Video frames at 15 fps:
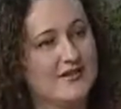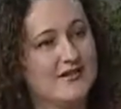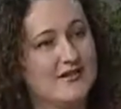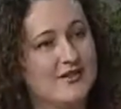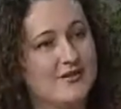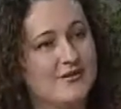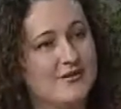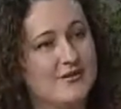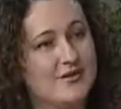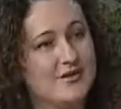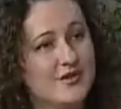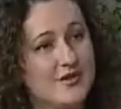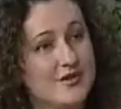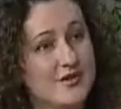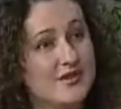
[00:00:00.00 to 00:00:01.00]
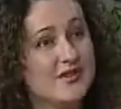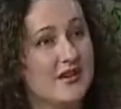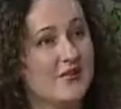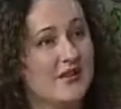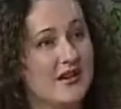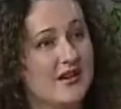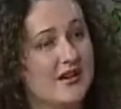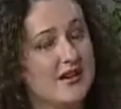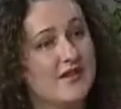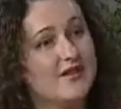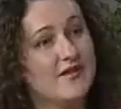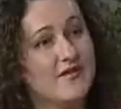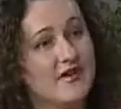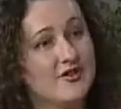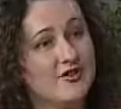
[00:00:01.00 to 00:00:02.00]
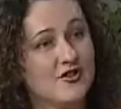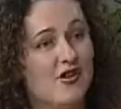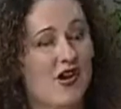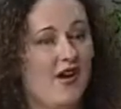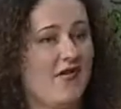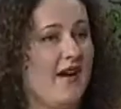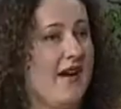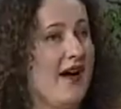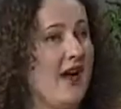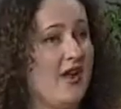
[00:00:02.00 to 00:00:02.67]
to do something, to venture off.